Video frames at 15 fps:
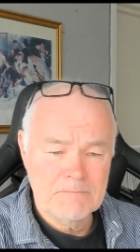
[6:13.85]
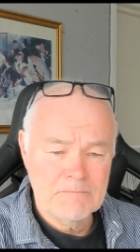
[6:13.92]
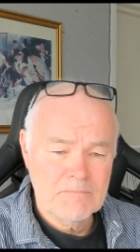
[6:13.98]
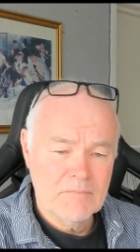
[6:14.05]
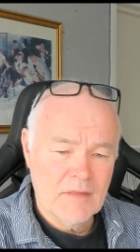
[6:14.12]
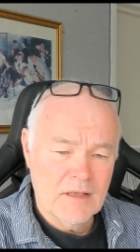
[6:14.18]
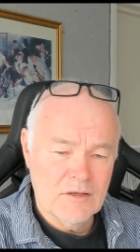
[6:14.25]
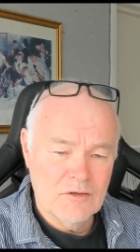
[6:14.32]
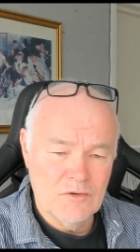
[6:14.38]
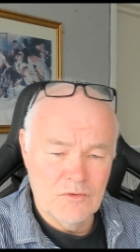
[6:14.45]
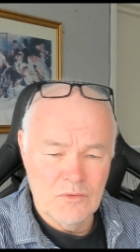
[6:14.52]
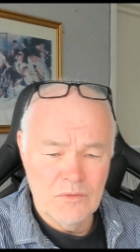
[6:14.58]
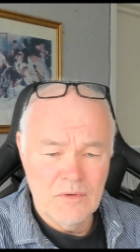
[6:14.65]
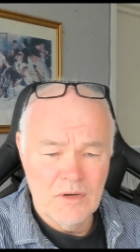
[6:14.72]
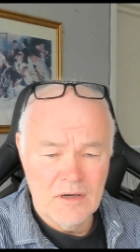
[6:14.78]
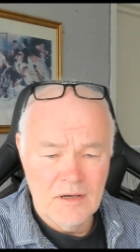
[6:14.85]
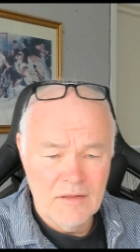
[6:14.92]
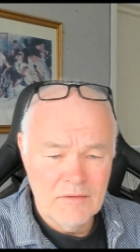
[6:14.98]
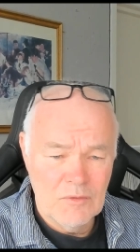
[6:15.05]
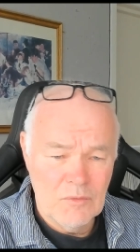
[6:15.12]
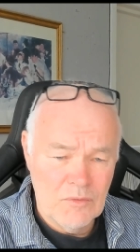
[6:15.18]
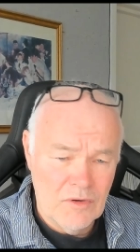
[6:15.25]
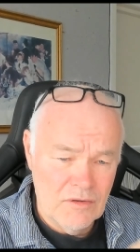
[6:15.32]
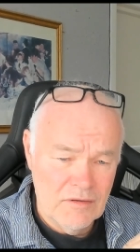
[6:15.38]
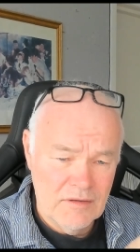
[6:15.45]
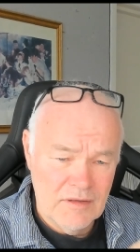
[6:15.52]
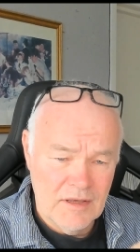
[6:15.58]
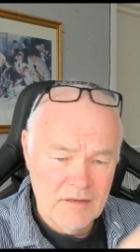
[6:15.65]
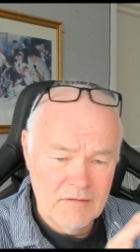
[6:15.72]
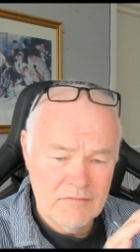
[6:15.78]
You are the one
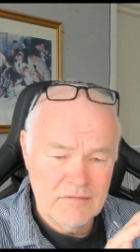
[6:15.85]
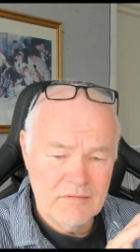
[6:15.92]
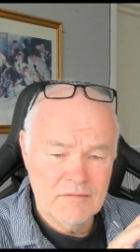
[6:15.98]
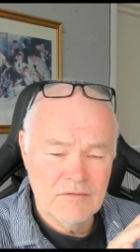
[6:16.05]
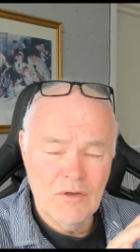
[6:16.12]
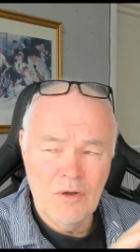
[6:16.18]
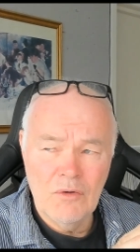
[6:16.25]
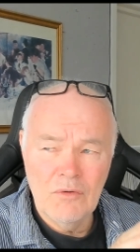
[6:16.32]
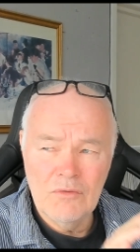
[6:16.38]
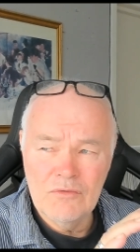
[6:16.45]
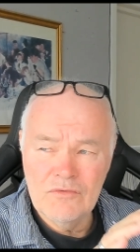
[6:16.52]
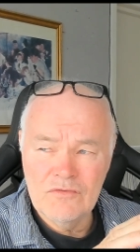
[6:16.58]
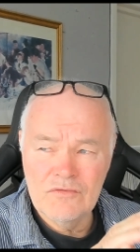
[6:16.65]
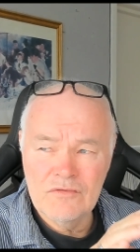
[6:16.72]
that knows.